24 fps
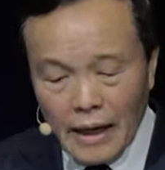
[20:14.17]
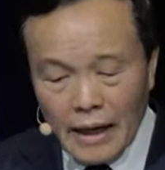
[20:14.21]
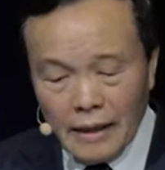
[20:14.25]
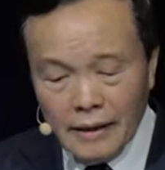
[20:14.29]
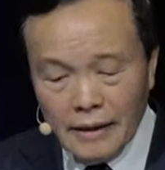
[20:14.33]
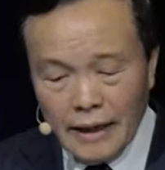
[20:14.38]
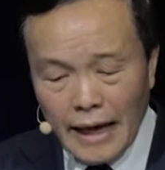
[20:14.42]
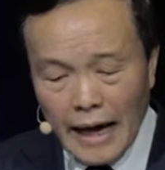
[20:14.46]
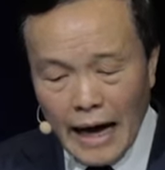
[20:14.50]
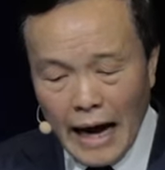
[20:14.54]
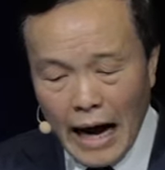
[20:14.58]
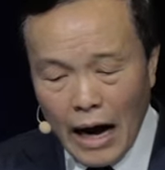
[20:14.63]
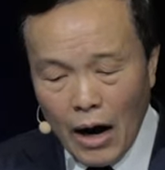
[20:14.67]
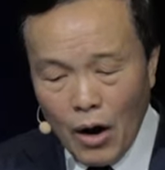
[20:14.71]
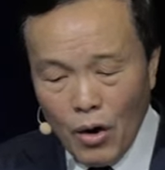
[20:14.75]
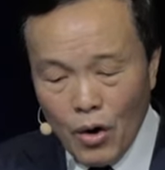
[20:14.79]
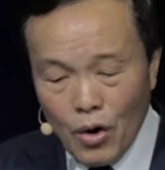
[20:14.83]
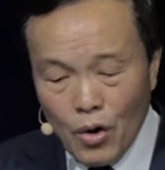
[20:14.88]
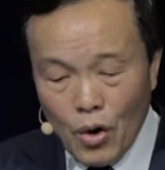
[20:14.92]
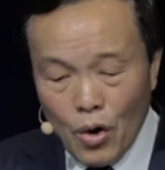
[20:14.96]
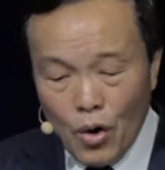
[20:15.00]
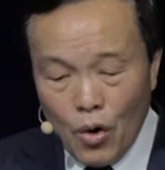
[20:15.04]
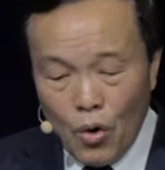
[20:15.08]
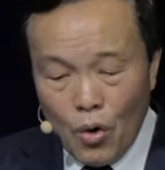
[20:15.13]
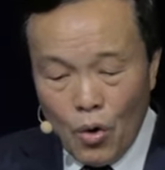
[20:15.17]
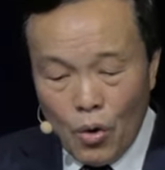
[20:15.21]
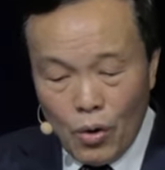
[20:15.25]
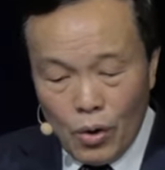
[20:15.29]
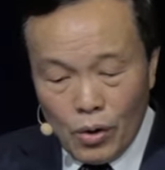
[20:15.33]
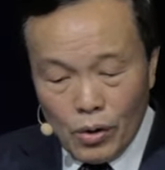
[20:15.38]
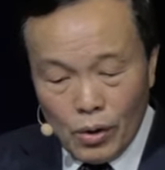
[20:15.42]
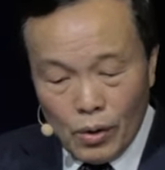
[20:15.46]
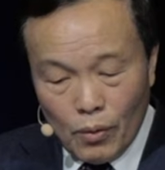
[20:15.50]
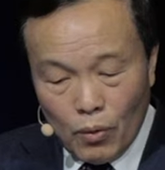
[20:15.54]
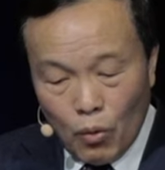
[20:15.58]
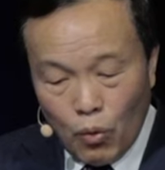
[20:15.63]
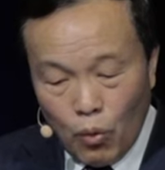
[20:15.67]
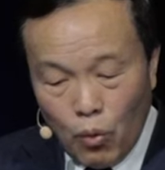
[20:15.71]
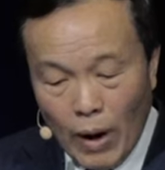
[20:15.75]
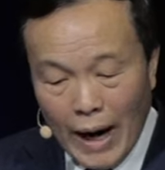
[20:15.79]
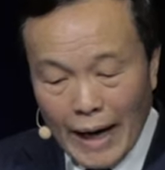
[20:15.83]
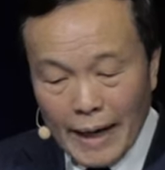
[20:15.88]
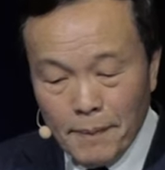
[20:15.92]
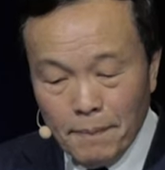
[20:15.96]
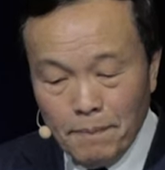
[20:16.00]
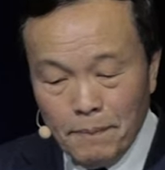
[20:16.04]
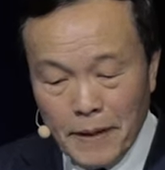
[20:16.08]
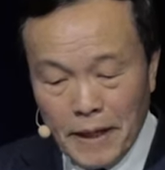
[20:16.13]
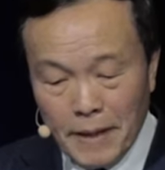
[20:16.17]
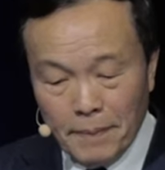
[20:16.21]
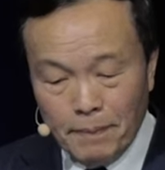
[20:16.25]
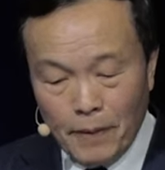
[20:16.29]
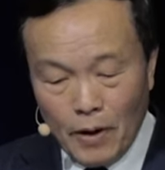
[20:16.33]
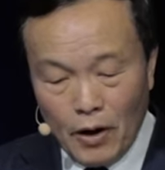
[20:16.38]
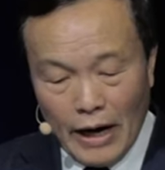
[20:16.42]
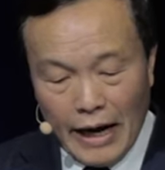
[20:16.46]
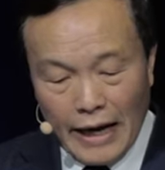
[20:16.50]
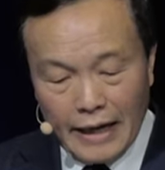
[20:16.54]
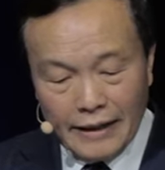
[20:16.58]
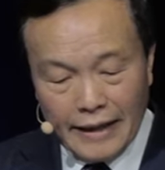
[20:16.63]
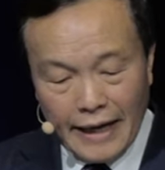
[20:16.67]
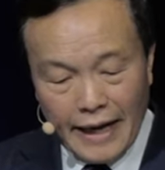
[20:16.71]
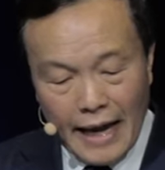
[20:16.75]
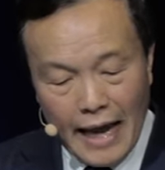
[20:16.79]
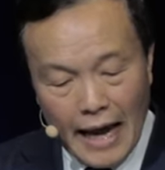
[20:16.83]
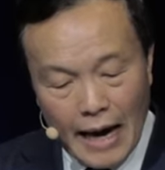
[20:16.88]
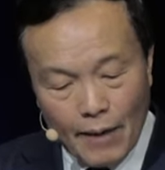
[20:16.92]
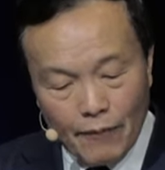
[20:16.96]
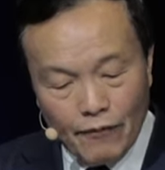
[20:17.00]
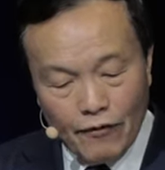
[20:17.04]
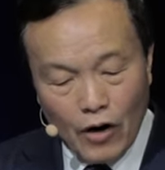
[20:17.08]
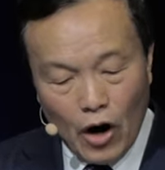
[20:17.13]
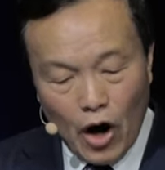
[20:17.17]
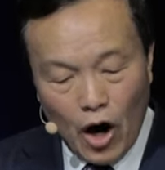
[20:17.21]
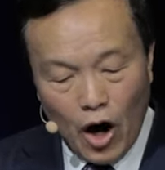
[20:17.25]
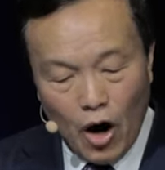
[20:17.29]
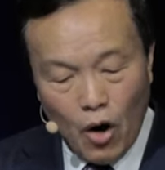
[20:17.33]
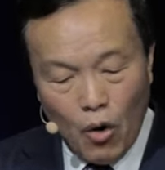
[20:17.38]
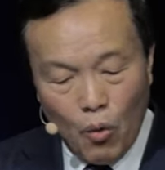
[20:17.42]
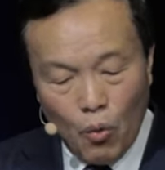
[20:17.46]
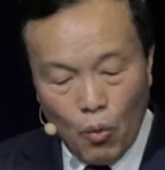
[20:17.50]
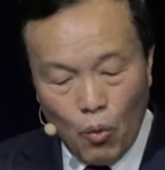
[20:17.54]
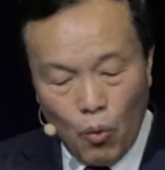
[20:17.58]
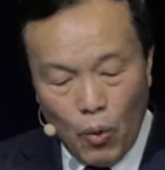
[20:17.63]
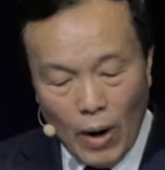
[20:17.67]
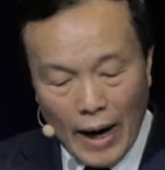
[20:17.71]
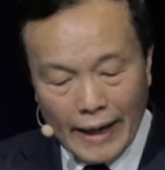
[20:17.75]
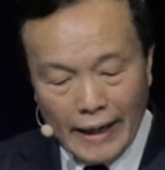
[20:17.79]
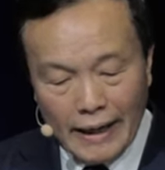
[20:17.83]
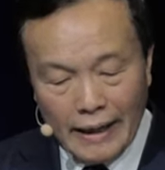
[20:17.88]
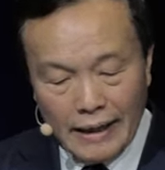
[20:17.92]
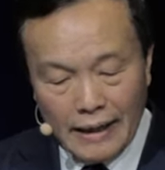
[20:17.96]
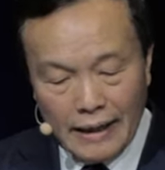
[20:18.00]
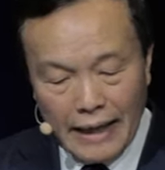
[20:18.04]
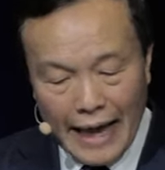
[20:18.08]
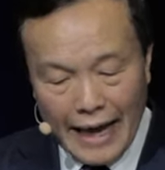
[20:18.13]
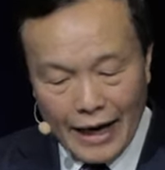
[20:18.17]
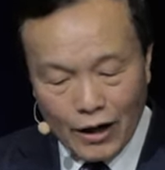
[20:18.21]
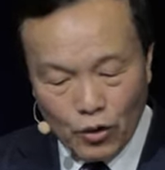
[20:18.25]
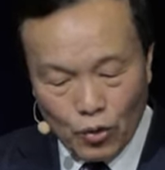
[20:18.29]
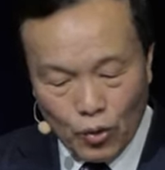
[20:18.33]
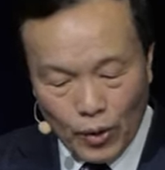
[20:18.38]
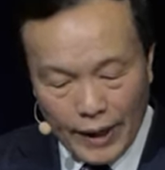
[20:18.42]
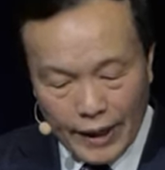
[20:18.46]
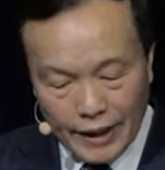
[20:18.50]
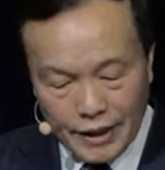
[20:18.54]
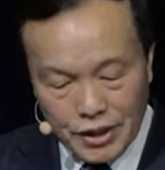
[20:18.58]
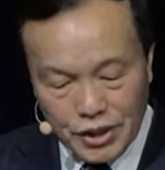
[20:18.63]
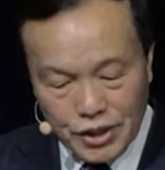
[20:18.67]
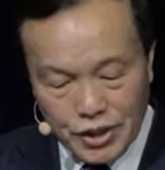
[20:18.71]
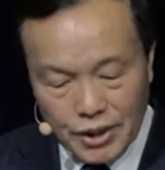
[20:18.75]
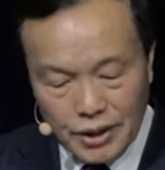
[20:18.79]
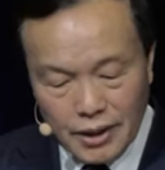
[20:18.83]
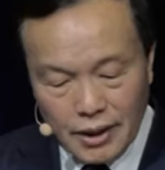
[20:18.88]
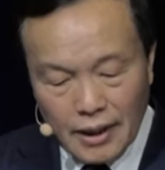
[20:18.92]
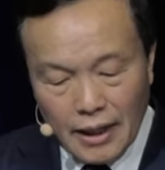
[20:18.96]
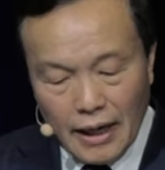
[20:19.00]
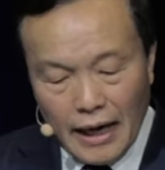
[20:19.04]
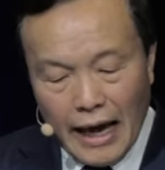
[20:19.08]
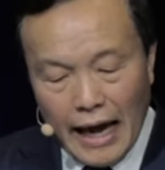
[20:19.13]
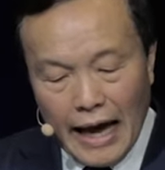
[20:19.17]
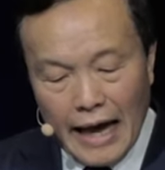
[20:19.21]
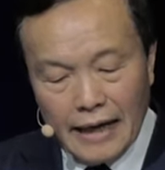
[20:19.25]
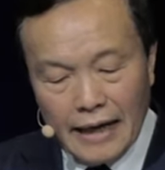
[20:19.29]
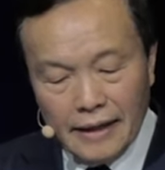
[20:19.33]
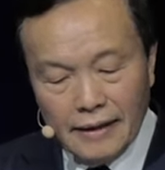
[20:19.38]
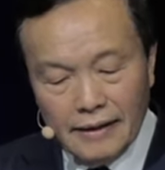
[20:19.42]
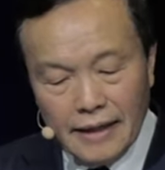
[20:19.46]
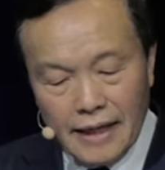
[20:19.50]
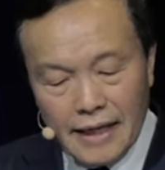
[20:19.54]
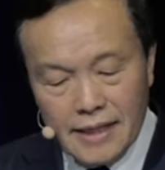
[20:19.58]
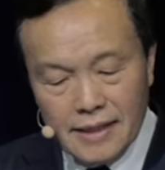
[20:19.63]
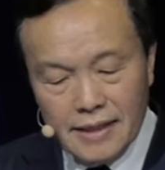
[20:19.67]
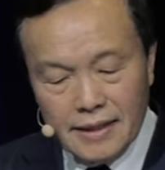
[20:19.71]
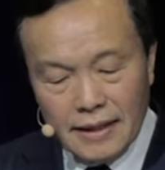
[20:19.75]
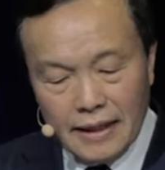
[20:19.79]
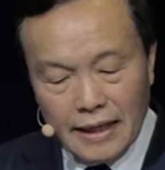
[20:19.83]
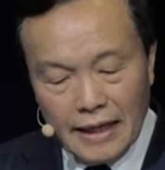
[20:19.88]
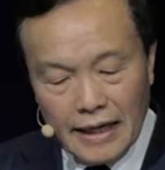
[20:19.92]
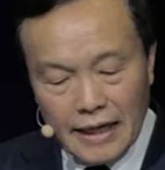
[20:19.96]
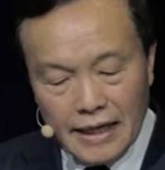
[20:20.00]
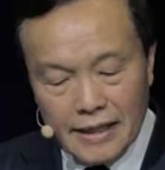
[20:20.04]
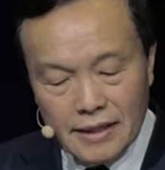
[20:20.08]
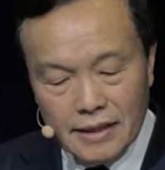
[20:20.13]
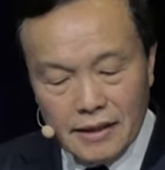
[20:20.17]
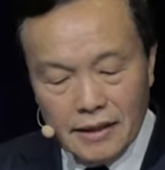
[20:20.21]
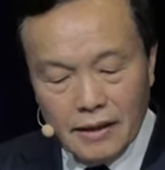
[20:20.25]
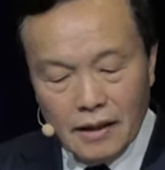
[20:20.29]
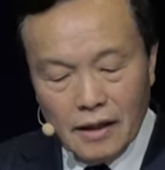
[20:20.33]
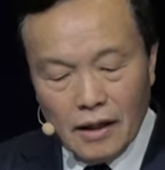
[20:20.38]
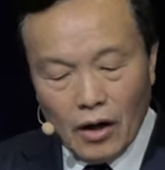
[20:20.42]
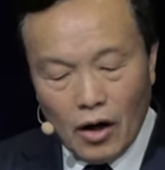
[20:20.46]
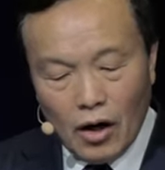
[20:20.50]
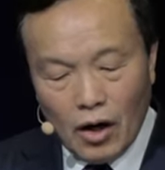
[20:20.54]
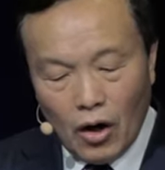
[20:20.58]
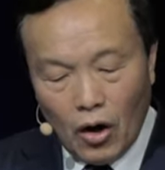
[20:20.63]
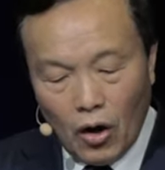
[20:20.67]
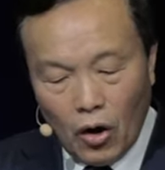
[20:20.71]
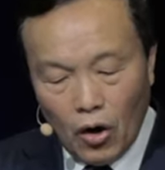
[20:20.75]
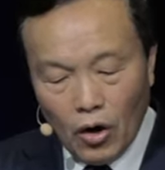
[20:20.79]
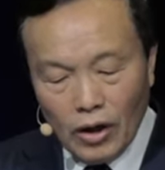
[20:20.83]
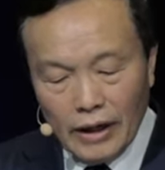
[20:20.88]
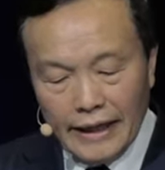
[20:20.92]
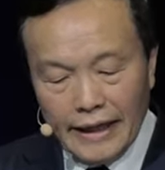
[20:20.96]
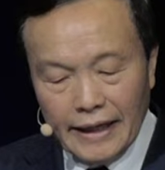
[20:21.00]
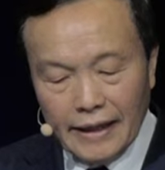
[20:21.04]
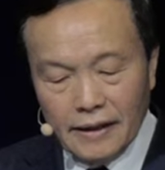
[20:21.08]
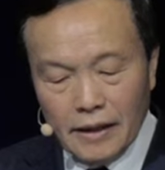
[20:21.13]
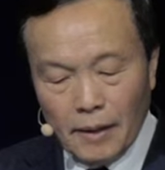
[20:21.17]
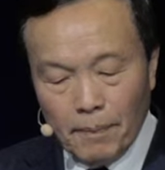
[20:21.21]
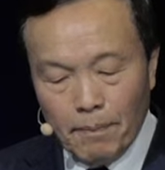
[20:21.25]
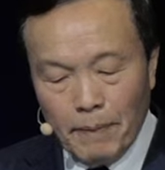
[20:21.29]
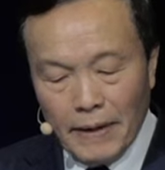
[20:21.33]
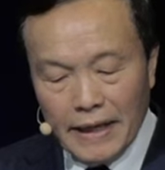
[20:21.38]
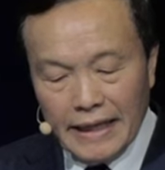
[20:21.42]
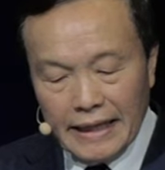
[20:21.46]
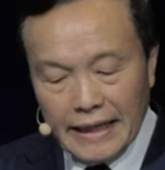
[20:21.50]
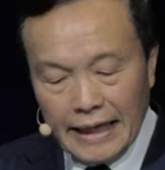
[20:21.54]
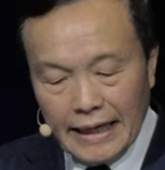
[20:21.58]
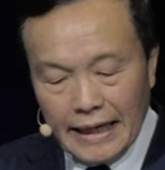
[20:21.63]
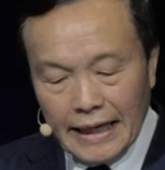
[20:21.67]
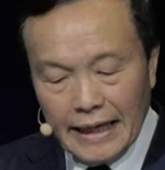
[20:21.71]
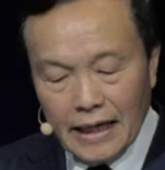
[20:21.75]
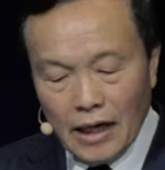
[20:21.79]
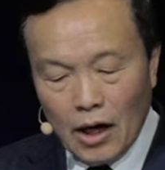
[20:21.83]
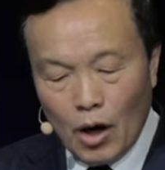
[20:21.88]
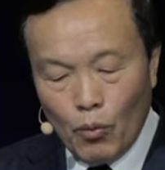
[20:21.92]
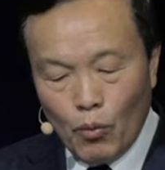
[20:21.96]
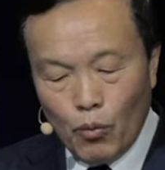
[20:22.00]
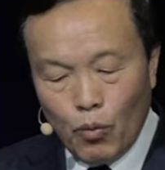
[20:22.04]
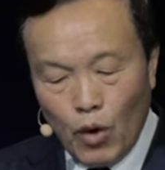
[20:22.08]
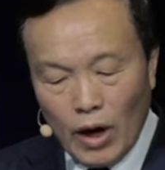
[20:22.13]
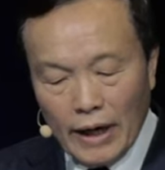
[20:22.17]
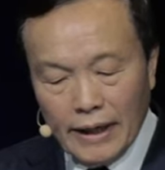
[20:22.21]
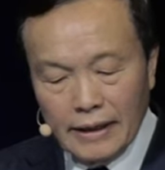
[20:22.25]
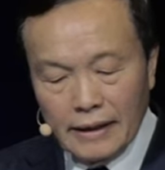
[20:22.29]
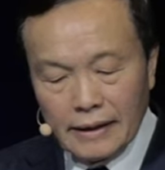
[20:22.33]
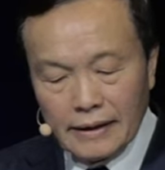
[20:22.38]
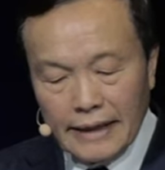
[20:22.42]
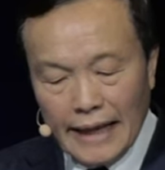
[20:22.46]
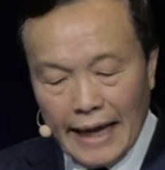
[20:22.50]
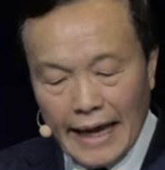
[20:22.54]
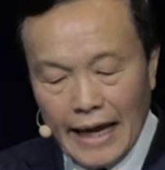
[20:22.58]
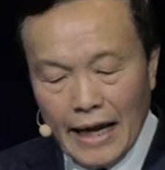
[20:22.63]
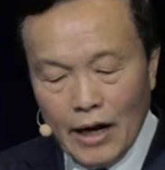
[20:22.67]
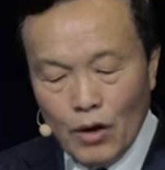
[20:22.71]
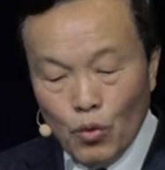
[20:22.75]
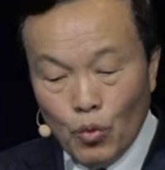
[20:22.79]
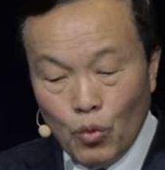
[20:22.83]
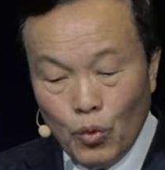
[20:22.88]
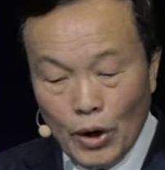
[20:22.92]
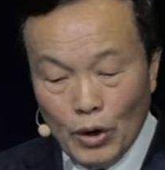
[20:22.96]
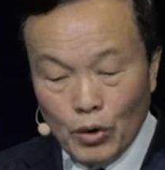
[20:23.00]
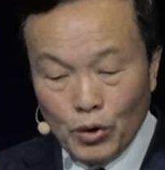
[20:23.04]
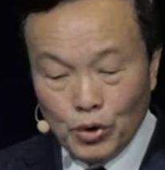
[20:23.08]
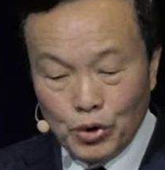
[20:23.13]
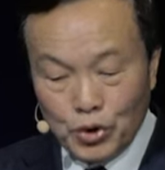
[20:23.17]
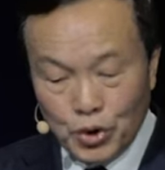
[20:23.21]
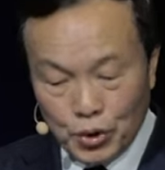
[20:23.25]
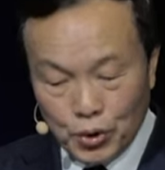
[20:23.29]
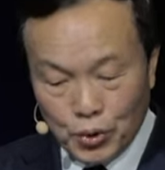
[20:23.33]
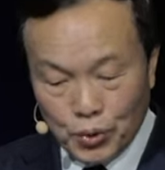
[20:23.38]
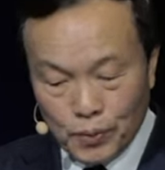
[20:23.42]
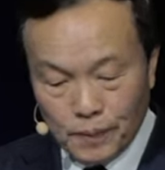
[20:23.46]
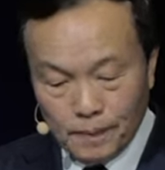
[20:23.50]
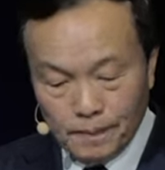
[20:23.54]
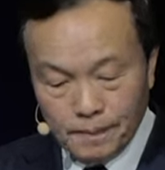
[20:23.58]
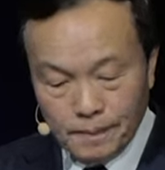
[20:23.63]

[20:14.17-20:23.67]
there are one people and they have all one language. And this is only the beginning of what they will do.